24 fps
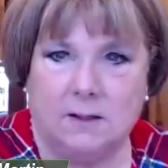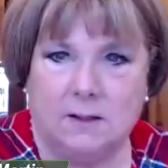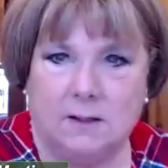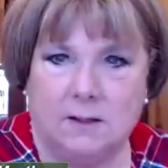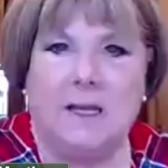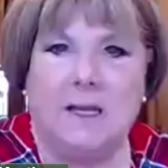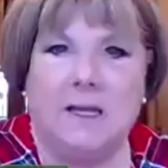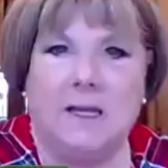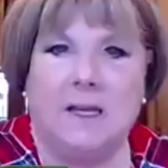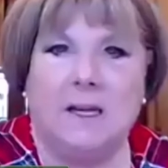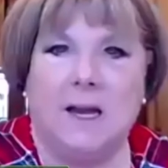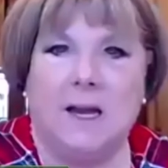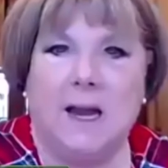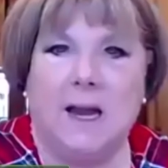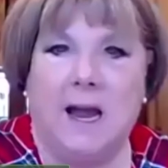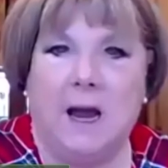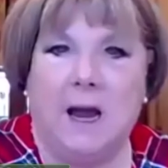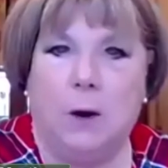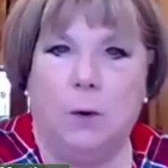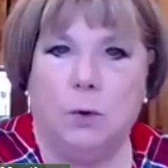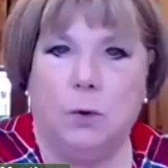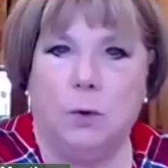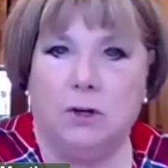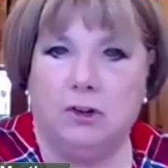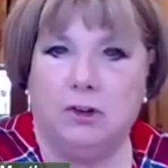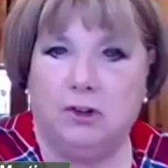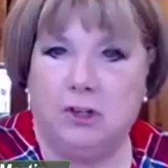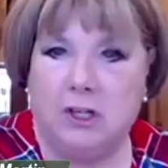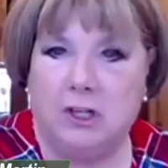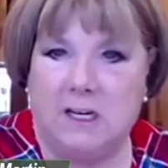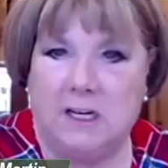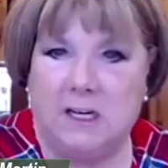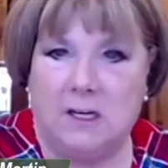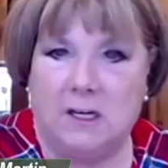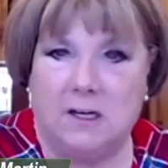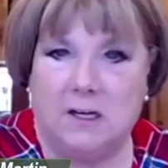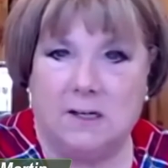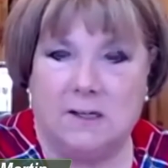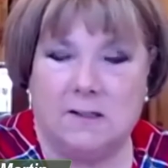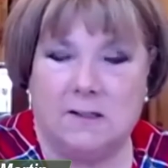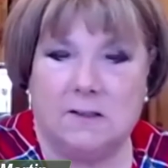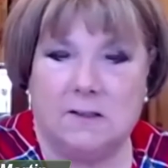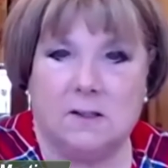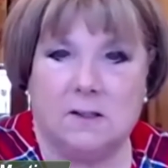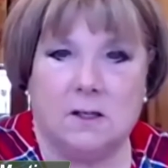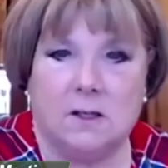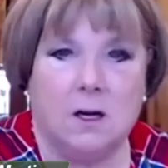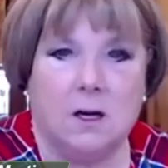in our
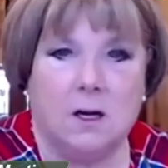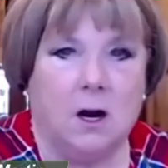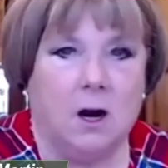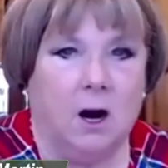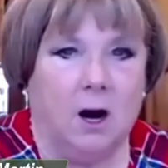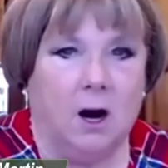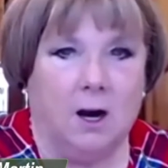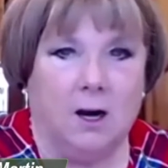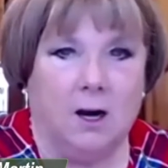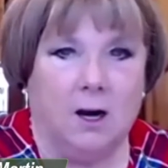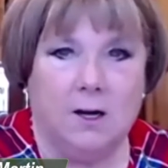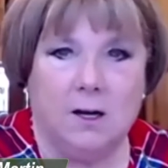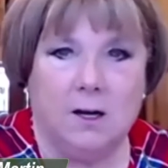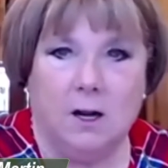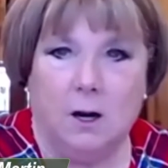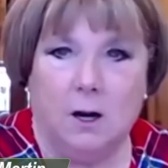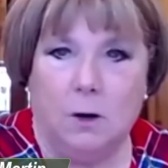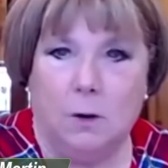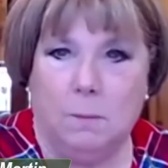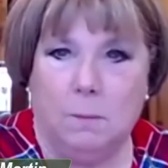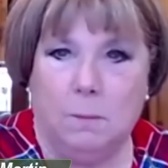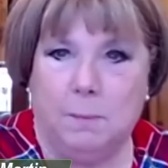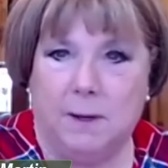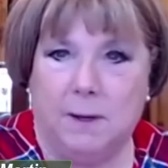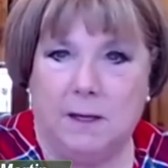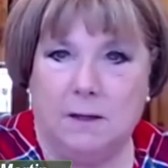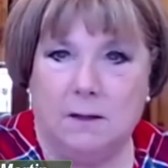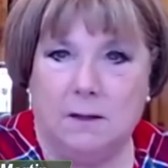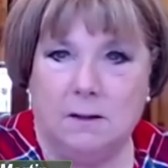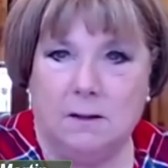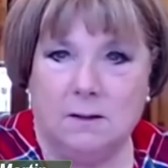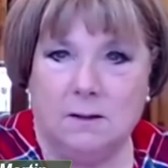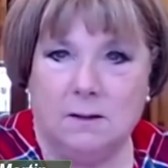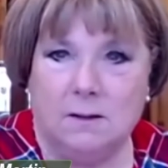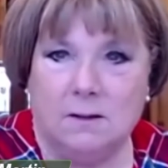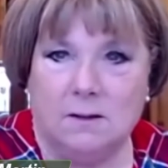genius, heart open,